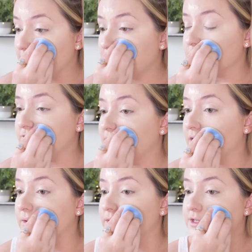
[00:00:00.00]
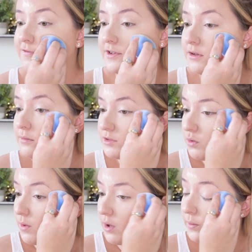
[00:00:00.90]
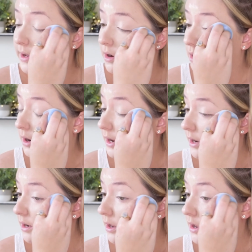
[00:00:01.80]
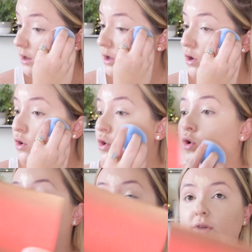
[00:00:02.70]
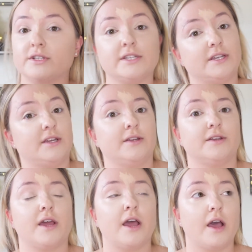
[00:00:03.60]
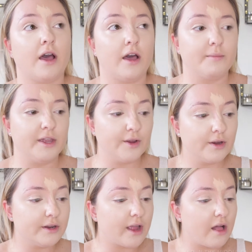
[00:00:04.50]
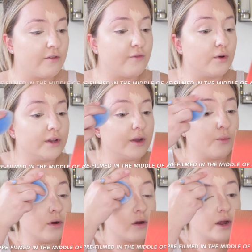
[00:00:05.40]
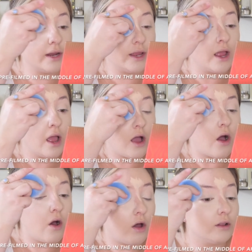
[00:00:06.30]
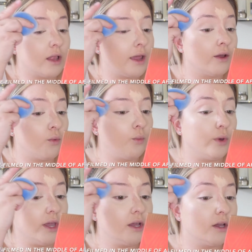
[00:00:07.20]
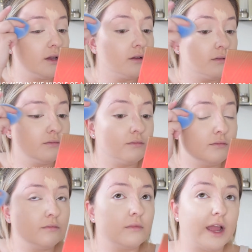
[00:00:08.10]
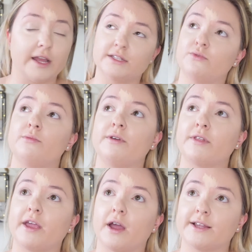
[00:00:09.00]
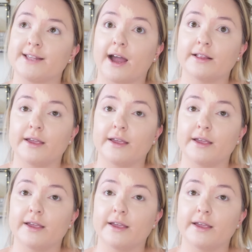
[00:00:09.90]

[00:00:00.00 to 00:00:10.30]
this video is filmed while we are in quarantine. Here in California, we're already on like week, I guess it would be like exactly